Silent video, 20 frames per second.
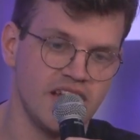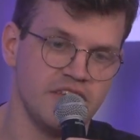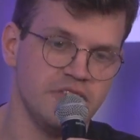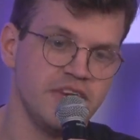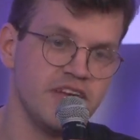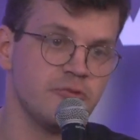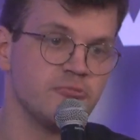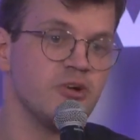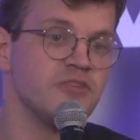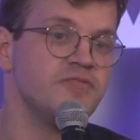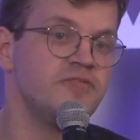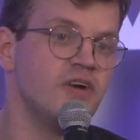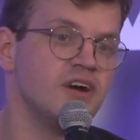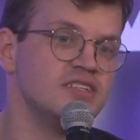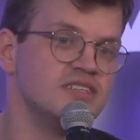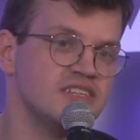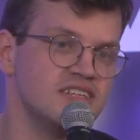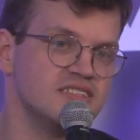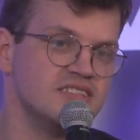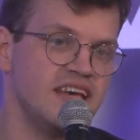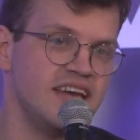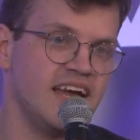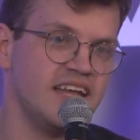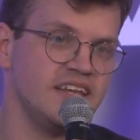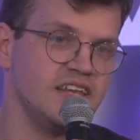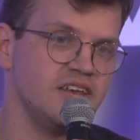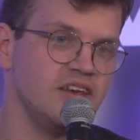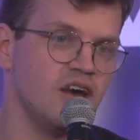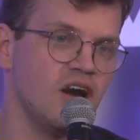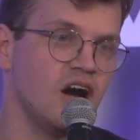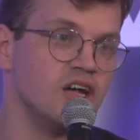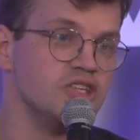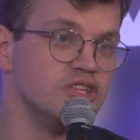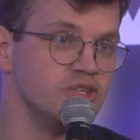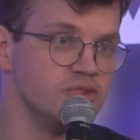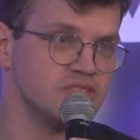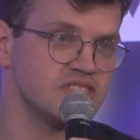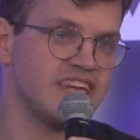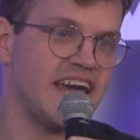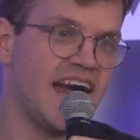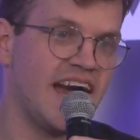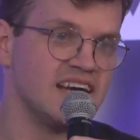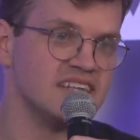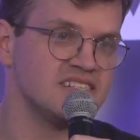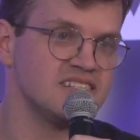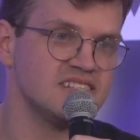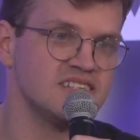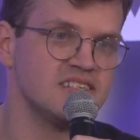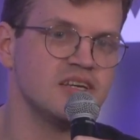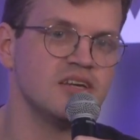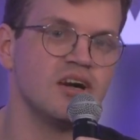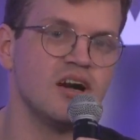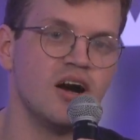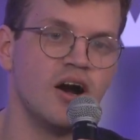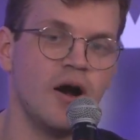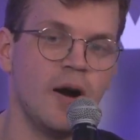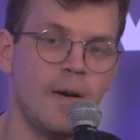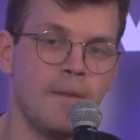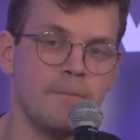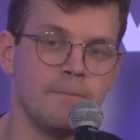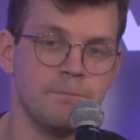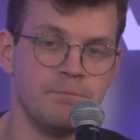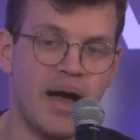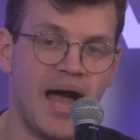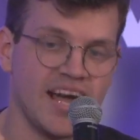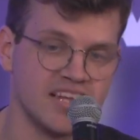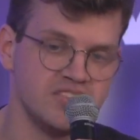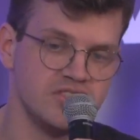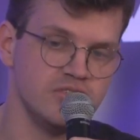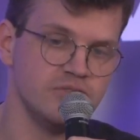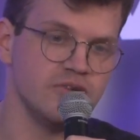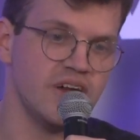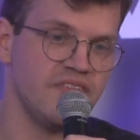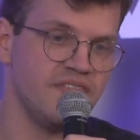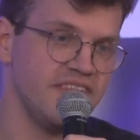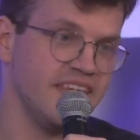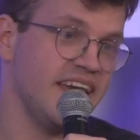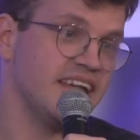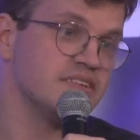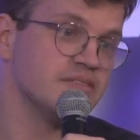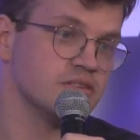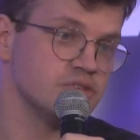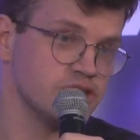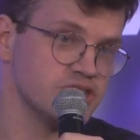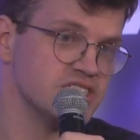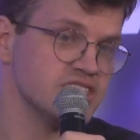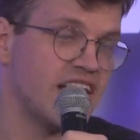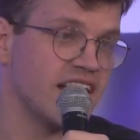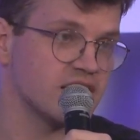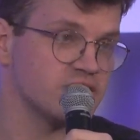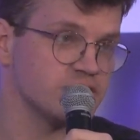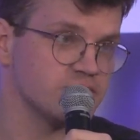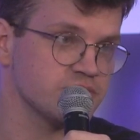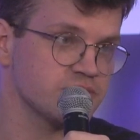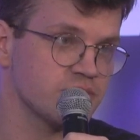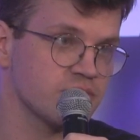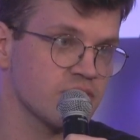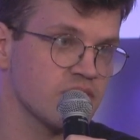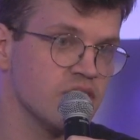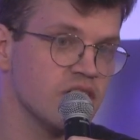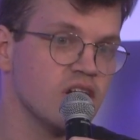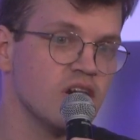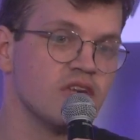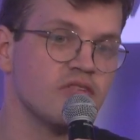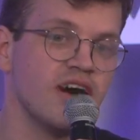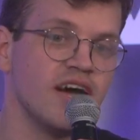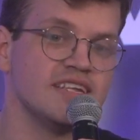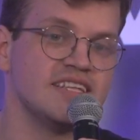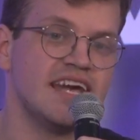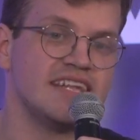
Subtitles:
And you get refunded any unused gas back to you at the end of the transaction, right?